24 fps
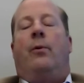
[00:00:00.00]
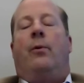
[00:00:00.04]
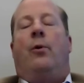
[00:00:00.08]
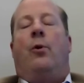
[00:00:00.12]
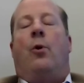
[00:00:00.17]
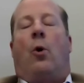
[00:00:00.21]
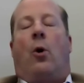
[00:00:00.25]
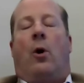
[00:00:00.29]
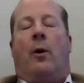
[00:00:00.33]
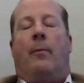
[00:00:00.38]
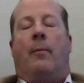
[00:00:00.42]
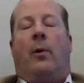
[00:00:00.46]

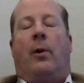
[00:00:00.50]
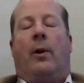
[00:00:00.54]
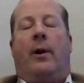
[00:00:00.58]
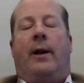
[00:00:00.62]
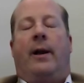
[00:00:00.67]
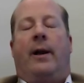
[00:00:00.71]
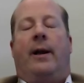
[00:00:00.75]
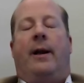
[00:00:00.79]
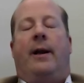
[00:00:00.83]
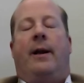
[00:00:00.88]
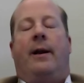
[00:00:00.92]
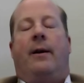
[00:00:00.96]

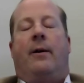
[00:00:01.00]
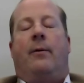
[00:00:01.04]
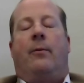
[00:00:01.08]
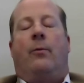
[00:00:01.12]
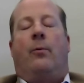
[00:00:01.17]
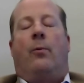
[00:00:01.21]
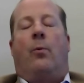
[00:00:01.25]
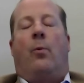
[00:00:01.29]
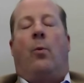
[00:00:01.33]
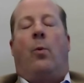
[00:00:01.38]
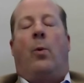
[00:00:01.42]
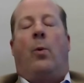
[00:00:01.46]
normally
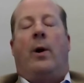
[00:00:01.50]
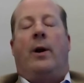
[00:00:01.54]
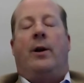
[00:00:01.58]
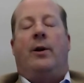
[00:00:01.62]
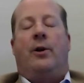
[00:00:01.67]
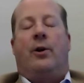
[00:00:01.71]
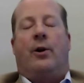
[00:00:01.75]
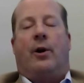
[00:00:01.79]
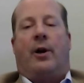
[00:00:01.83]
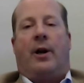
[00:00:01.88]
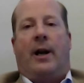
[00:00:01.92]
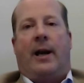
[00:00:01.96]

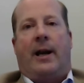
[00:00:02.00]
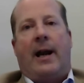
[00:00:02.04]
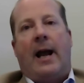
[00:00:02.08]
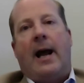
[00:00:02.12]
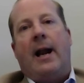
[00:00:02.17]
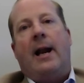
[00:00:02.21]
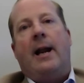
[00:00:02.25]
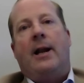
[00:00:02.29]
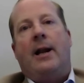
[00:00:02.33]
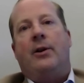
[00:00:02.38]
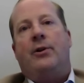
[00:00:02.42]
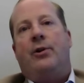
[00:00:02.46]
when you're going to
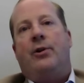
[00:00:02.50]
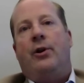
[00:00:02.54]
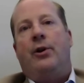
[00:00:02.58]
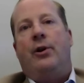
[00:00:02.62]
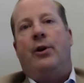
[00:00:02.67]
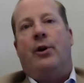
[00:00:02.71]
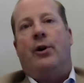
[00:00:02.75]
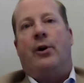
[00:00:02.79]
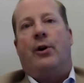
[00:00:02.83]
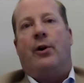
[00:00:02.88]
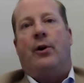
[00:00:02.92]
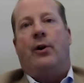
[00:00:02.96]
get into
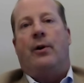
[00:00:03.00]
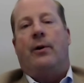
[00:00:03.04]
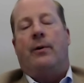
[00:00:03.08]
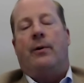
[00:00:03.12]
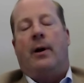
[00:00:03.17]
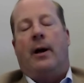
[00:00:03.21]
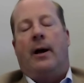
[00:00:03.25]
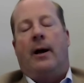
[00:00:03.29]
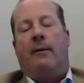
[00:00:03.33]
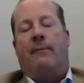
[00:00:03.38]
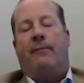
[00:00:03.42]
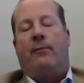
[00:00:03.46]
your
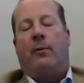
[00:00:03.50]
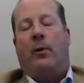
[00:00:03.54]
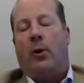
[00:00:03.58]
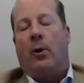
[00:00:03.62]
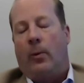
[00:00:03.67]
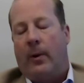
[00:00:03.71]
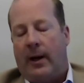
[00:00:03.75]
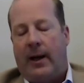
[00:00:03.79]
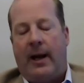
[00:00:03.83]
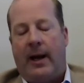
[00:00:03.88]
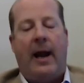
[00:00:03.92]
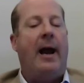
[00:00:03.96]

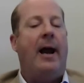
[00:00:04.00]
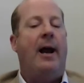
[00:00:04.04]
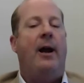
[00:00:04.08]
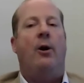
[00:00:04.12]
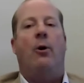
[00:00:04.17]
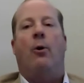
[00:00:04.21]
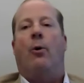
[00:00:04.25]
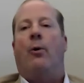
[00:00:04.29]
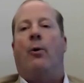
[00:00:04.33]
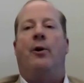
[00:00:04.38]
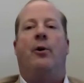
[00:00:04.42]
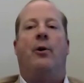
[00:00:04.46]

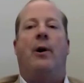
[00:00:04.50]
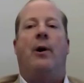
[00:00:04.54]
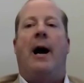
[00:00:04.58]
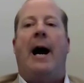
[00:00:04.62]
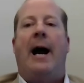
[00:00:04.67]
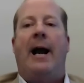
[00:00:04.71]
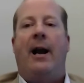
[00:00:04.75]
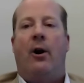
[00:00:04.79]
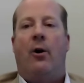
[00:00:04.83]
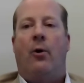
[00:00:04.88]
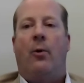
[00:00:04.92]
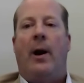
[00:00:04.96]
401k or your
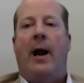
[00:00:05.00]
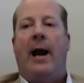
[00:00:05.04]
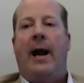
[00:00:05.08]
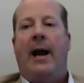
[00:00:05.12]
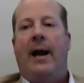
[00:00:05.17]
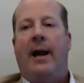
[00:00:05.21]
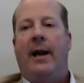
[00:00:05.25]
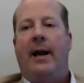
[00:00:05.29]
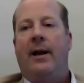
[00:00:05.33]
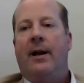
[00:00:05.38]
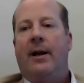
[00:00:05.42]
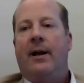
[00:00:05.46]

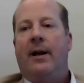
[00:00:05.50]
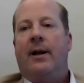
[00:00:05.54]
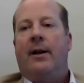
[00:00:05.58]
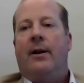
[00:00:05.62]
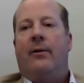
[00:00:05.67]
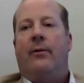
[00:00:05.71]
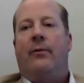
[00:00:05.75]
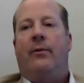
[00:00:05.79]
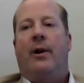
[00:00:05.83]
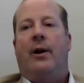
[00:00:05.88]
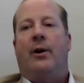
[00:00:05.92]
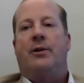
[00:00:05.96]
IRA,
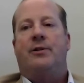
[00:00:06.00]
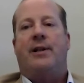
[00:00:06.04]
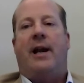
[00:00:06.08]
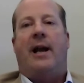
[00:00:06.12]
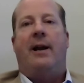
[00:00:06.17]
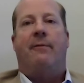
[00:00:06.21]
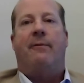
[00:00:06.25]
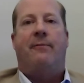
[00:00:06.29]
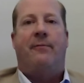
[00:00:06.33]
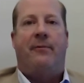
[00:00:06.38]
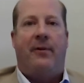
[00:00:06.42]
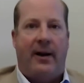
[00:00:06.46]
there's
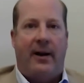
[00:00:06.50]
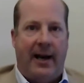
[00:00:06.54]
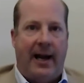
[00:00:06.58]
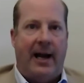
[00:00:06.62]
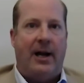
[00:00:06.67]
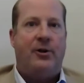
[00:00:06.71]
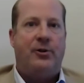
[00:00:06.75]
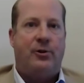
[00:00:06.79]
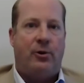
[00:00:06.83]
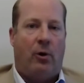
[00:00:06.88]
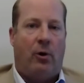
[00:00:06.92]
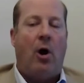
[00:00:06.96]
a
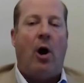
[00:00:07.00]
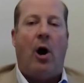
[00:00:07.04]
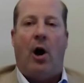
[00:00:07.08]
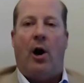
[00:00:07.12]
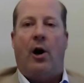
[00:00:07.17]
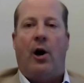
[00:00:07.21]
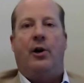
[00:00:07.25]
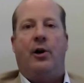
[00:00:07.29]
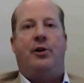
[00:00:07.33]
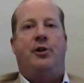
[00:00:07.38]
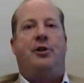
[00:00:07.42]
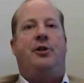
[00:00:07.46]
financial
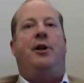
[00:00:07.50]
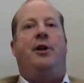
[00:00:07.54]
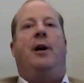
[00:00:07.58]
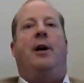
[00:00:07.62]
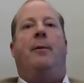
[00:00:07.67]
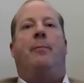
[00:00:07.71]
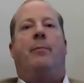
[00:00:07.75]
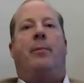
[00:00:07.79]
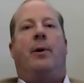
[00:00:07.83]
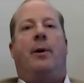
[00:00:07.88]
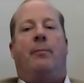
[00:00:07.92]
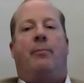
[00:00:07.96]

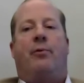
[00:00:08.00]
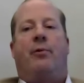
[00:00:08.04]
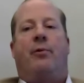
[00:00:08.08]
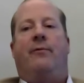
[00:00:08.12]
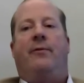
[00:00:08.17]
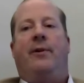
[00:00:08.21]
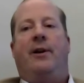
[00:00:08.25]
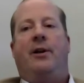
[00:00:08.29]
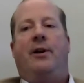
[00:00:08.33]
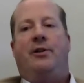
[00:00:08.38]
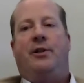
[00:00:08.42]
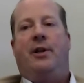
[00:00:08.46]
hardship
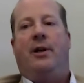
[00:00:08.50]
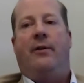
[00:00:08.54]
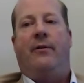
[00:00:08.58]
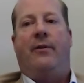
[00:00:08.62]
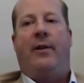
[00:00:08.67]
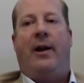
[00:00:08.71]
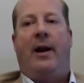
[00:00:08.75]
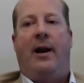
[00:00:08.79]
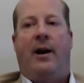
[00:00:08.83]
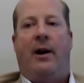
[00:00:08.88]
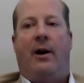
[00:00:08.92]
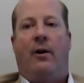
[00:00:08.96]
provision
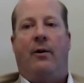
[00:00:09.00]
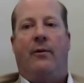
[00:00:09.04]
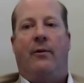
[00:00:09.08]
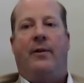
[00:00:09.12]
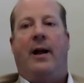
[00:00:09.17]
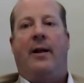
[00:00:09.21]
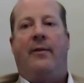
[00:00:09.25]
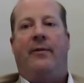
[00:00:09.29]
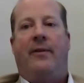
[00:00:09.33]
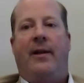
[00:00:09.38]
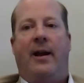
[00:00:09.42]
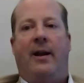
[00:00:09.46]
there
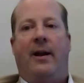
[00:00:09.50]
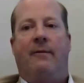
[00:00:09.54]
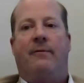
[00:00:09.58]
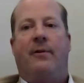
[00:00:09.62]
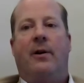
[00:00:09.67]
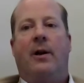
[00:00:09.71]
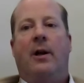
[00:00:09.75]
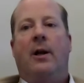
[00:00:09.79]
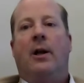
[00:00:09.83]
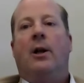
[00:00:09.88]
that they've